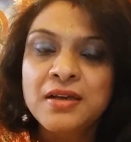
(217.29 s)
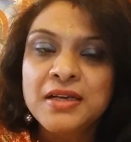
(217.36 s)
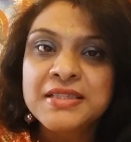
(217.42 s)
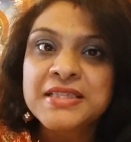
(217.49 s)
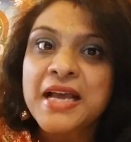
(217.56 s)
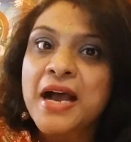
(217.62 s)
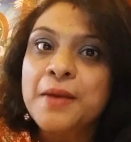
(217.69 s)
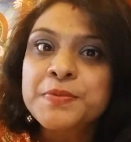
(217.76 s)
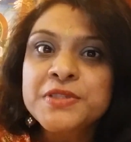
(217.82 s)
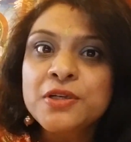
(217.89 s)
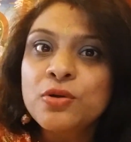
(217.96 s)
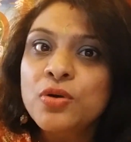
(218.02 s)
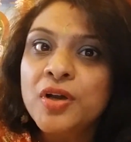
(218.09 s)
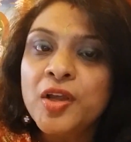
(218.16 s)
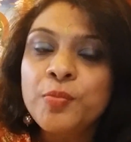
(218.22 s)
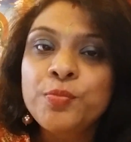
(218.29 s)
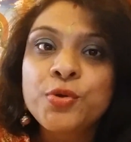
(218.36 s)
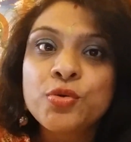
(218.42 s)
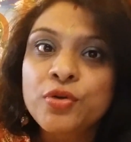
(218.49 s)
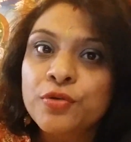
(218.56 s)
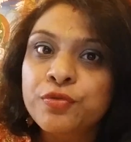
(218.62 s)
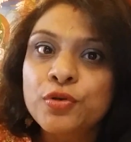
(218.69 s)
it's absolutely
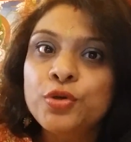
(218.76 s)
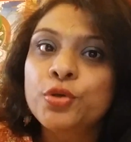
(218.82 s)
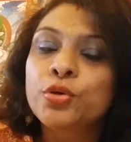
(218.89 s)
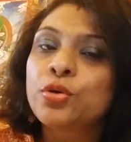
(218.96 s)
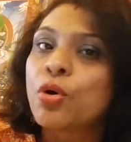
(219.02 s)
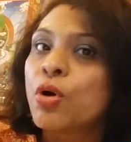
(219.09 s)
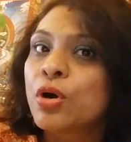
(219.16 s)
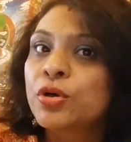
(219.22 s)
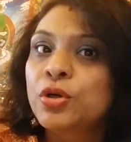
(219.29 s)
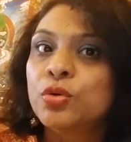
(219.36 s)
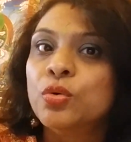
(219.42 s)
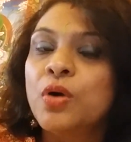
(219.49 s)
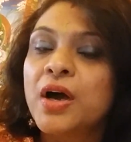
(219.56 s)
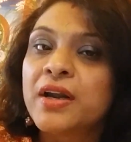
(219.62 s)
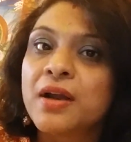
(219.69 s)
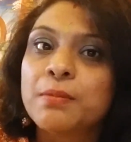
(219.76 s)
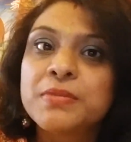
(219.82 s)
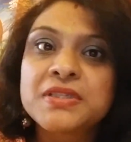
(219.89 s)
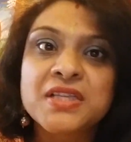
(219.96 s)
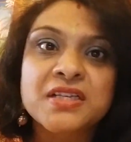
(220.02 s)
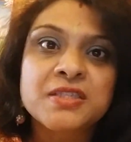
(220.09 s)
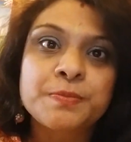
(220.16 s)
beautiful to talk to a number
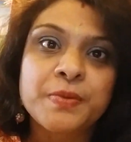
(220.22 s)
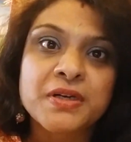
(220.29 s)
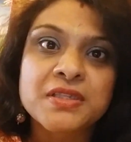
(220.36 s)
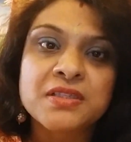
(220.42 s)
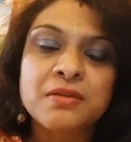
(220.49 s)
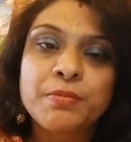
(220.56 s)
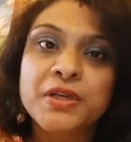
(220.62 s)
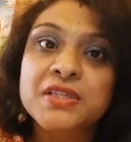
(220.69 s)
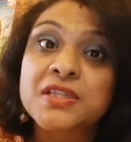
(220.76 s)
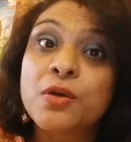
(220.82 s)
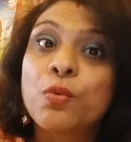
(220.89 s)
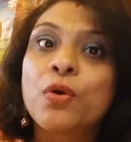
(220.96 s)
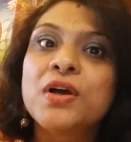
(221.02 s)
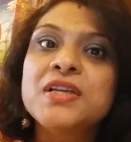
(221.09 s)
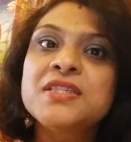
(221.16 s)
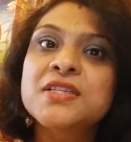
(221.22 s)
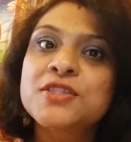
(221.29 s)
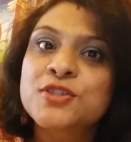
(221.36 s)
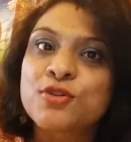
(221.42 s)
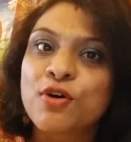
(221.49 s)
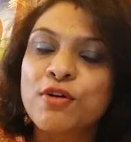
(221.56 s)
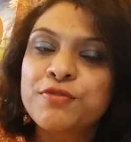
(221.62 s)
6 person because their voice is
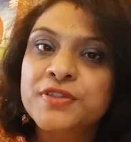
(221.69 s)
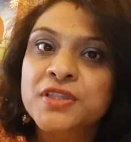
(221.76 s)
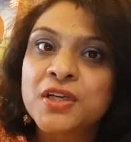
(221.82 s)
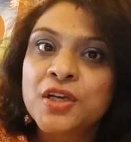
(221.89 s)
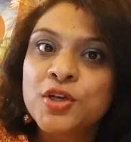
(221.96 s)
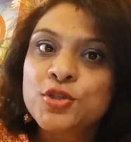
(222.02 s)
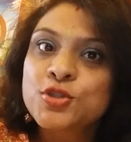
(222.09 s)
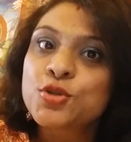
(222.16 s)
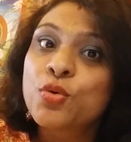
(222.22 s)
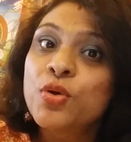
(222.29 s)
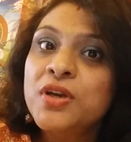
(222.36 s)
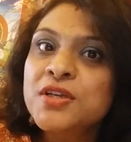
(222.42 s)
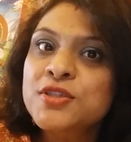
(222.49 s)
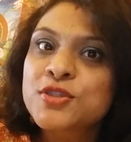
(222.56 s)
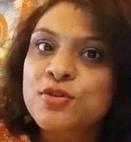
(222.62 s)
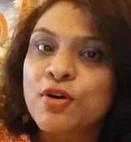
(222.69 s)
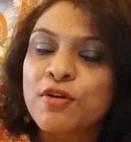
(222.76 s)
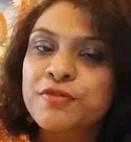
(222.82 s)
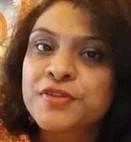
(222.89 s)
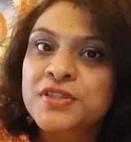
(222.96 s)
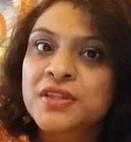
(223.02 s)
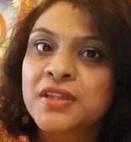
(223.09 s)
soft tone is
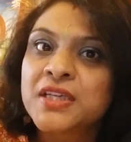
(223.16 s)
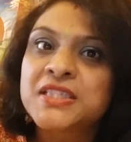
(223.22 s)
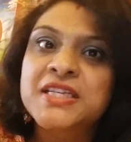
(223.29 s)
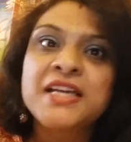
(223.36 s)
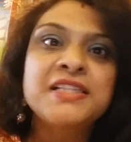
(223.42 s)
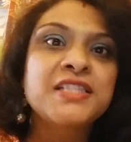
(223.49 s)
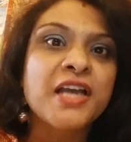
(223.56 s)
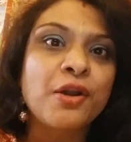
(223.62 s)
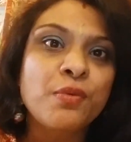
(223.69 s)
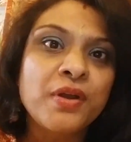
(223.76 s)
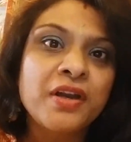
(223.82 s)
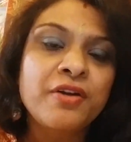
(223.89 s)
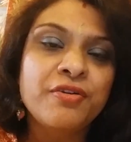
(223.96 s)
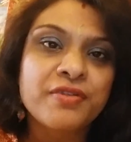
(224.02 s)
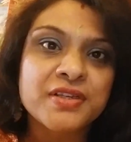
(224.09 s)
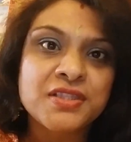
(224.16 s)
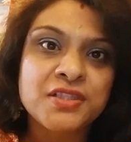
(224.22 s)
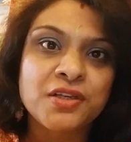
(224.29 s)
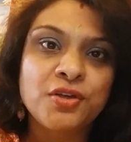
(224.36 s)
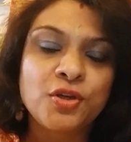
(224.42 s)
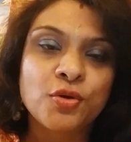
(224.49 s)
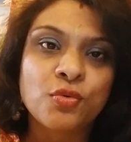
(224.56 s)
soft they take genuine interest
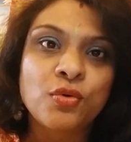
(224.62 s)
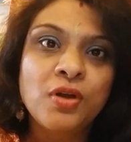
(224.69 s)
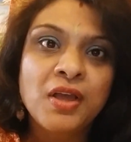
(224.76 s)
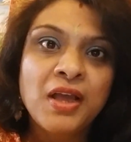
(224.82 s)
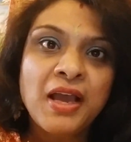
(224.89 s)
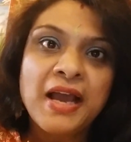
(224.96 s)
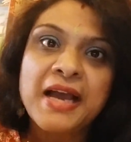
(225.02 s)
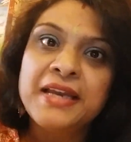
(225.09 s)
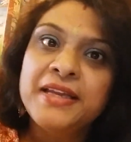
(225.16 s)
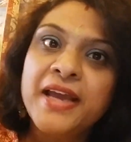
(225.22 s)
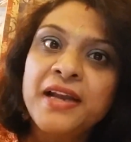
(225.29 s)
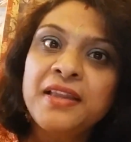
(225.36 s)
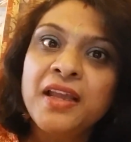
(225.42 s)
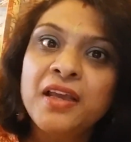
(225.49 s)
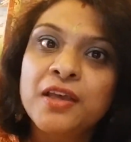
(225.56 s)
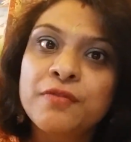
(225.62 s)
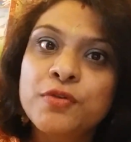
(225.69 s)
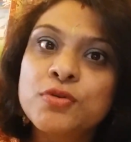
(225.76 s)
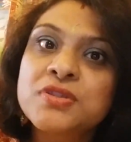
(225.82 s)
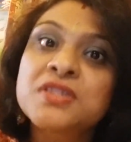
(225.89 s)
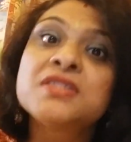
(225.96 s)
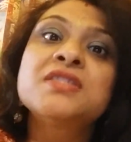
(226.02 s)
in you and yet they give
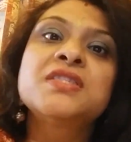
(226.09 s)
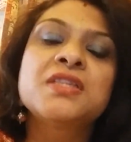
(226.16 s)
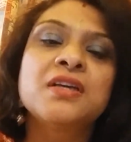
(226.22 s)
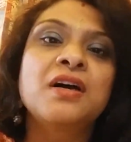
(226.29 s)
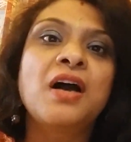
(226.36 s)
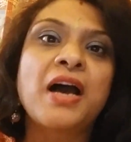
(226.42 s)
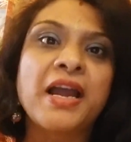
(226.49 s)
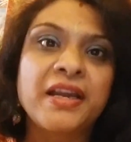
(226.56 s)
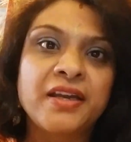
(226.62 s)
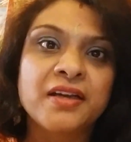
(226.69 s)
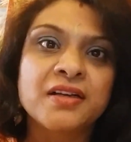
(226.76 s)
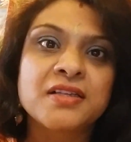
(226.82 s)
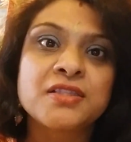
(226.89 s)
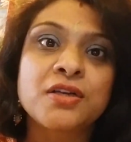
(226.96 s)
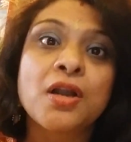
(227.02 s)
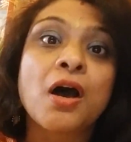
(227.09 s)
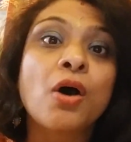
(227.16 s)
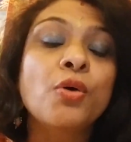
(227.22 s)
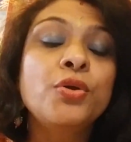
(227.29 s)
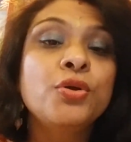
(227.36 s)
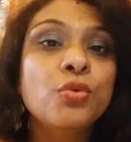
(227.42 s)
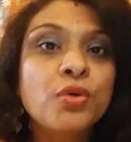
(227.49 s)
you sincere ideas on
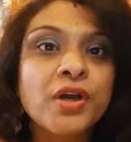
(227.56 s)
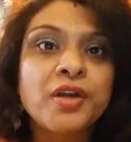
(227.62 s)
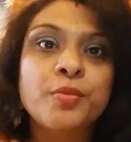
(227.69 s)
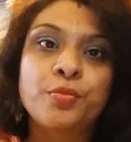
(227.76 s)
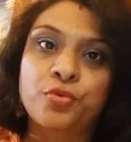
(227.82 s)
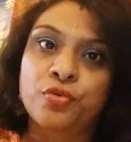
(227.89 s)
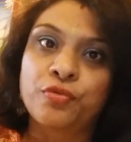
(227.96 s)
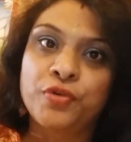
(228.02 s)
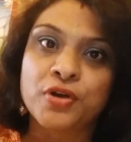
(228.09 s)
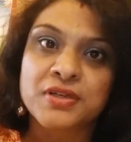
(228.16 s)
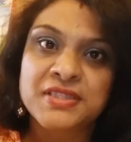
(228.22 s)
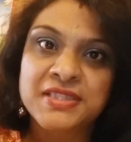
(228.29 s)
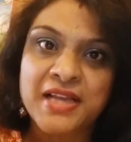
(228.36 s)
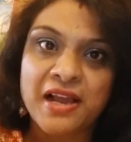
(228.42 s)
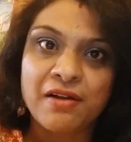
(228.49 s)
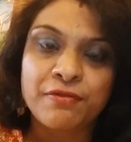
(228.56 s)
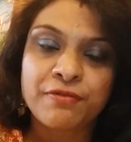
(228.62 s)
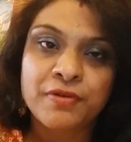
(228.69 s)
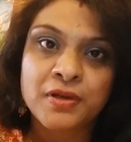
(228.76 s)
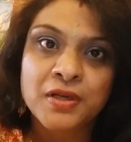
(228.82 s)
how you can improve yourself.